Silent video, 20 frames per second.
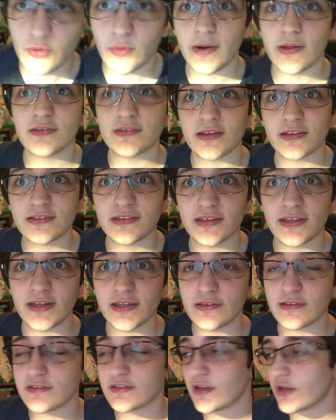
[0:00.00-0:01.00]

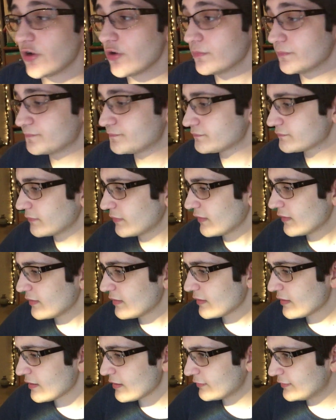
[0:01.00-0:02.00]
2016. So,
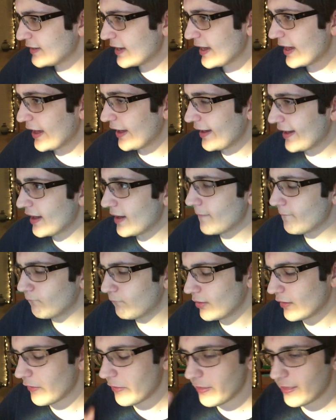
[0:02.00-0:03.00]
yeah,
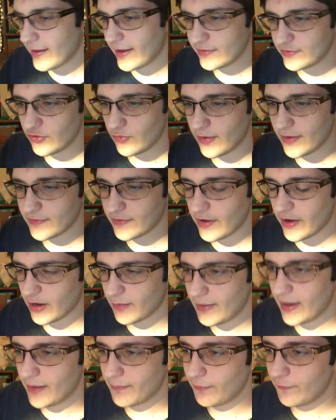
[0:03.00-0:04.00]
um, one other thing I do want to talk
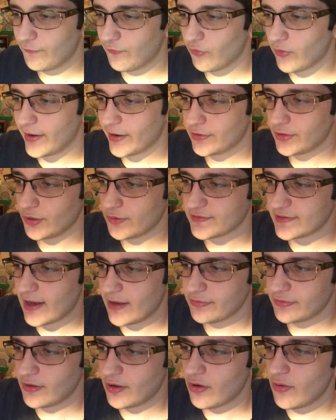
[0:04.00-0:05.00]
about before I close
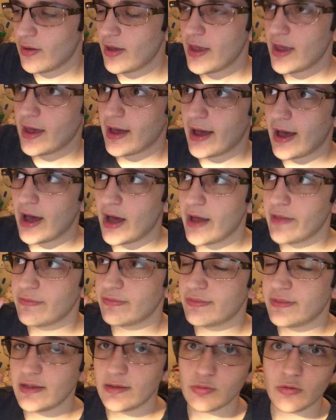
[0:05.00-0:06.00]
out though, uh,
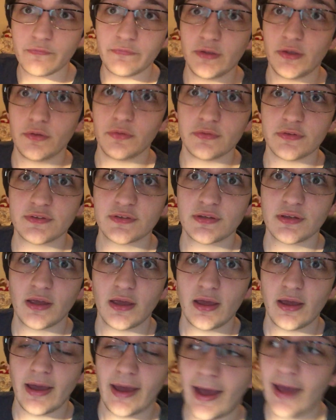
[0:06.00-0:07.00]
the reviews.
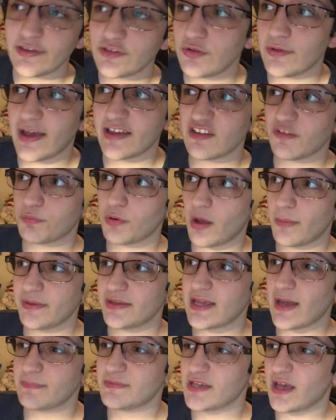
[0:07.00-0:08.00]
As you guys have probably
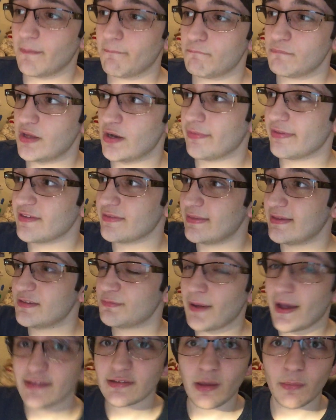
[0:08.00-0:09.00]
kept up, you know, th these
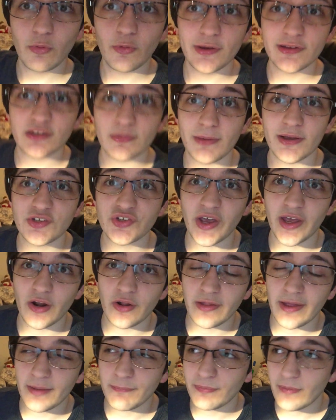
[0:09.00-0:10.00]
past couple weeks on my
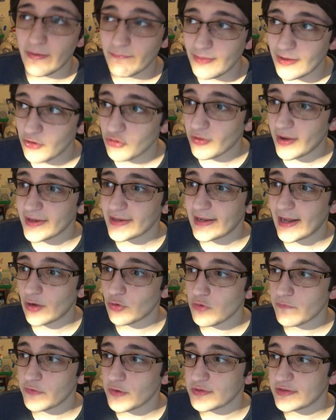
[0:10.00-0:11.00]
channel, I've, I've, been cranking
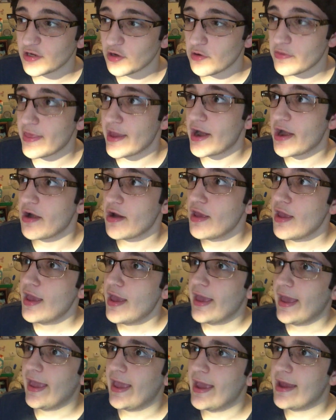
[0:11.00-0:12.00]
out reviews here and there,
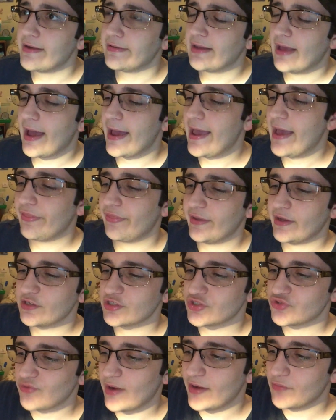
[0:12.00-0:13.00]
and uh, I had like a
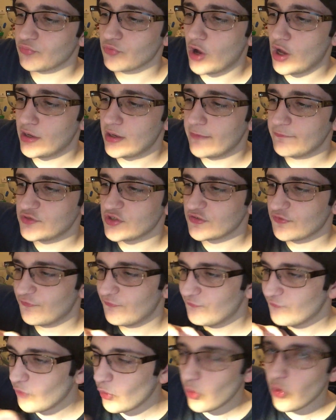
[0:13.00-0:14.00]
straight run of just
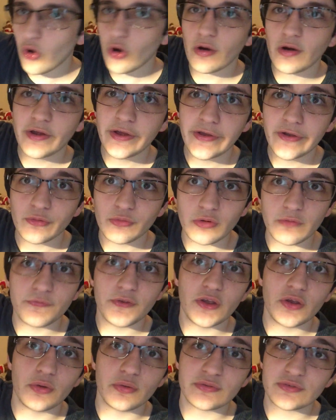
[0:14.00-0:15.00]
four
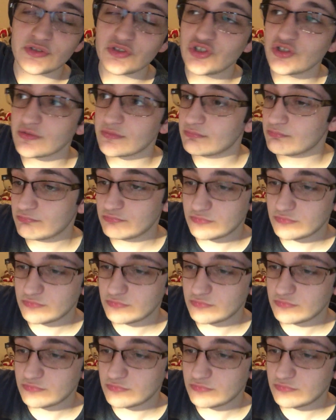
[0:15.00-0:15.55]
reviews, just